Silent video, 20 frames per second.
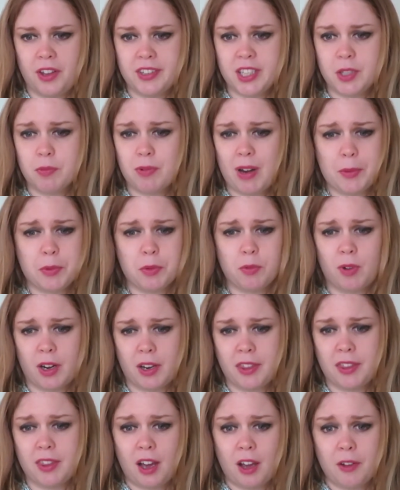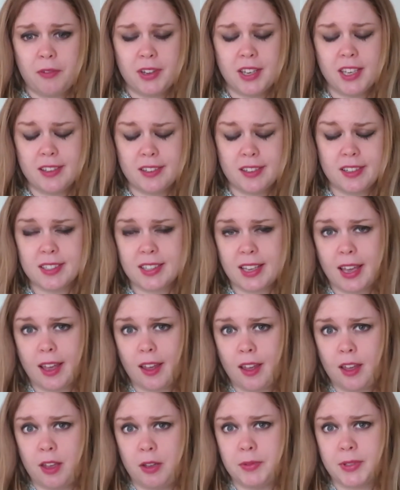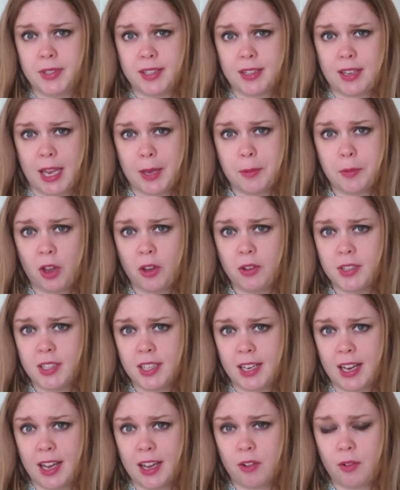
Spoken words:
is perhaps one that I think it does get scapegoated at